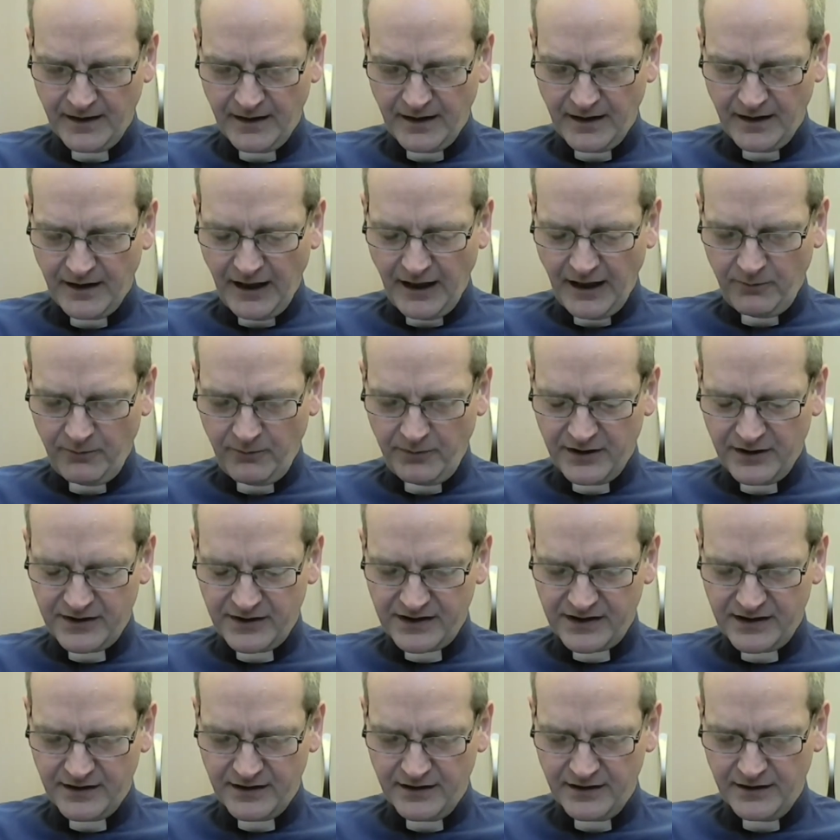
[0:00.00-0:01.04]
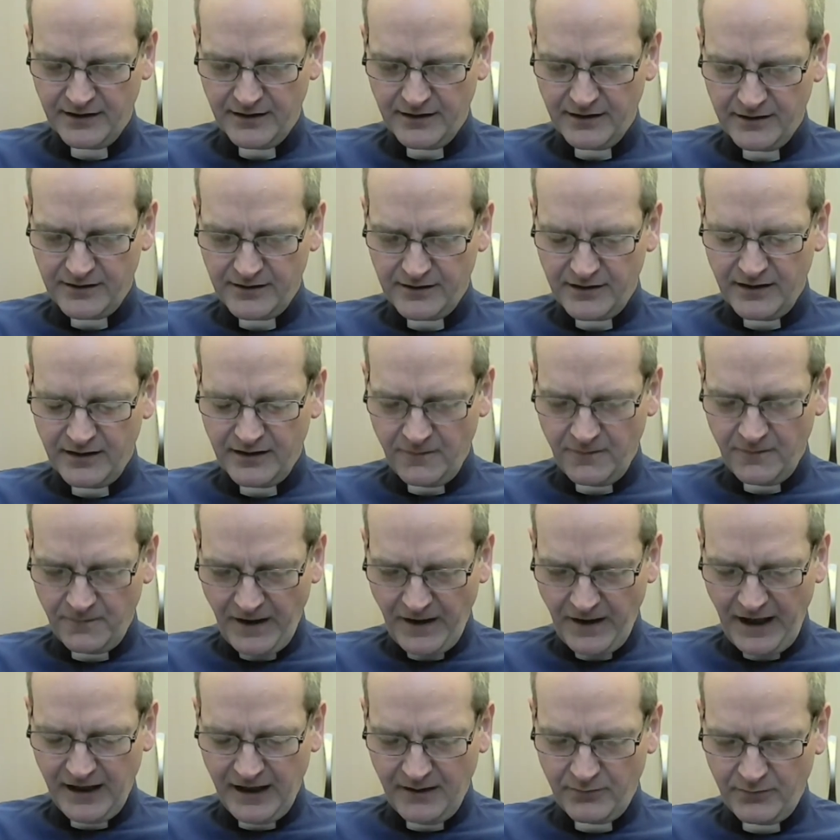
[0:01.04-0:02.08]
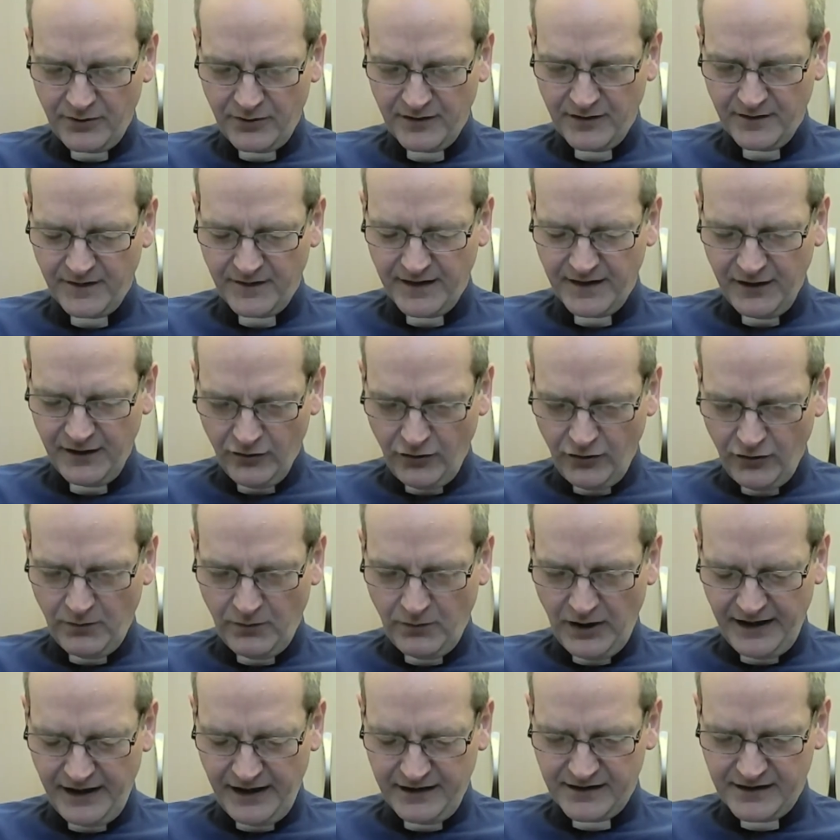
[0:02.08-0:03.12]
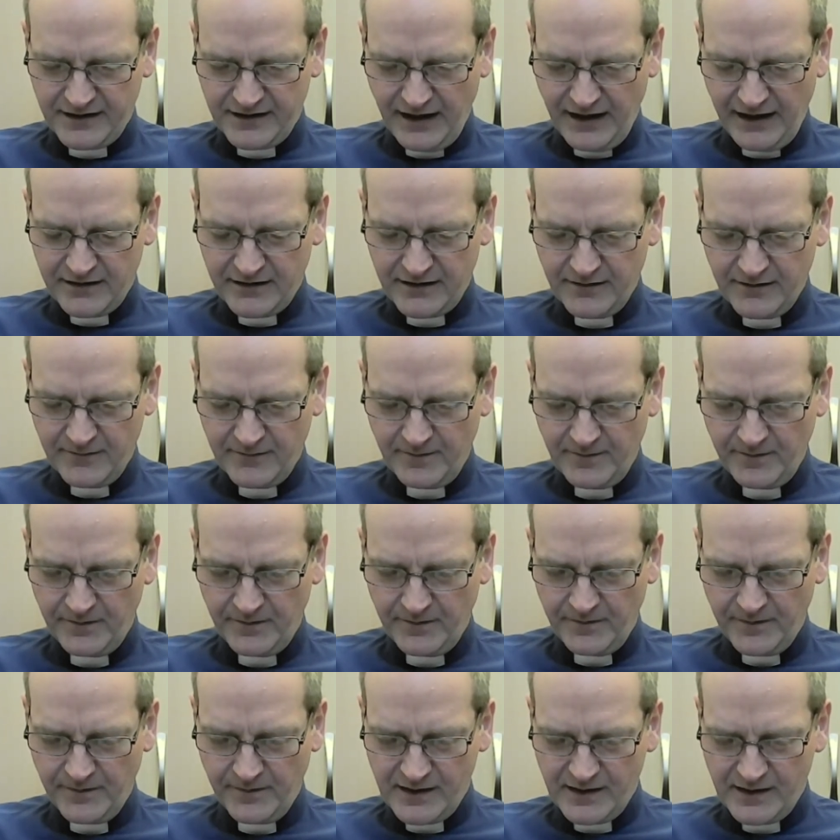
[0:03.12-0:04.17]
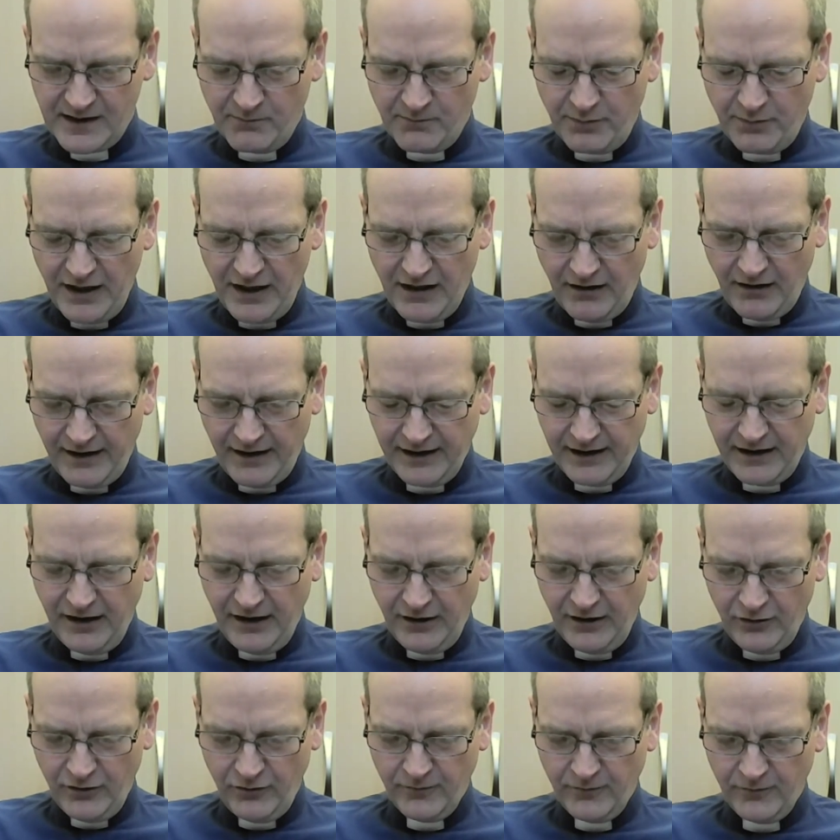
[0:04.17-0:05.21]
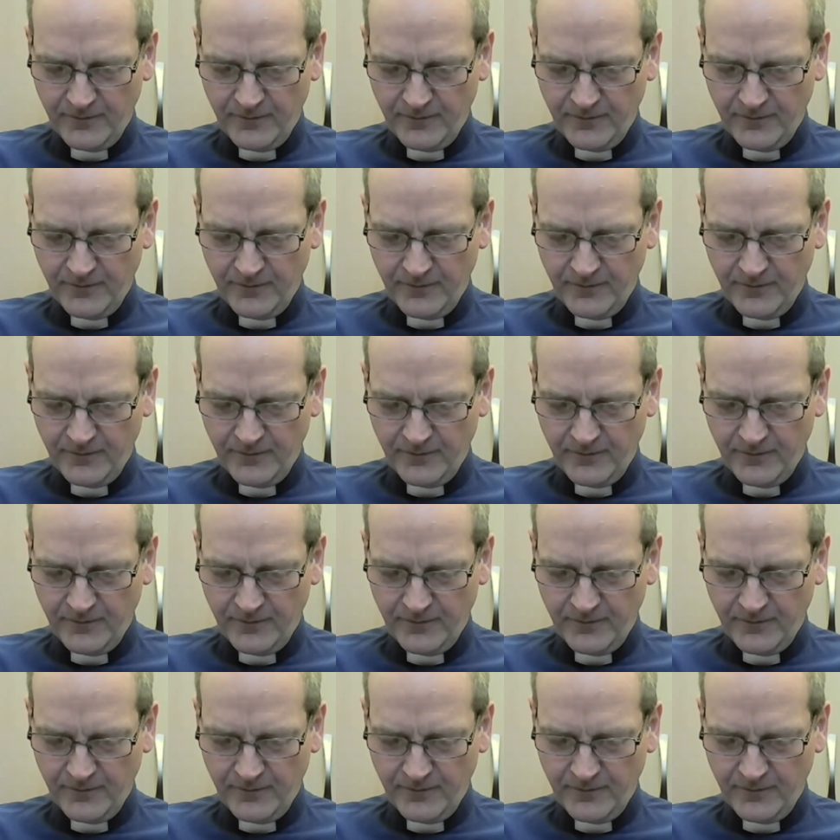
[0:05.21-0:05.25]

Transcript: Help us to develop your mindset, to be like you.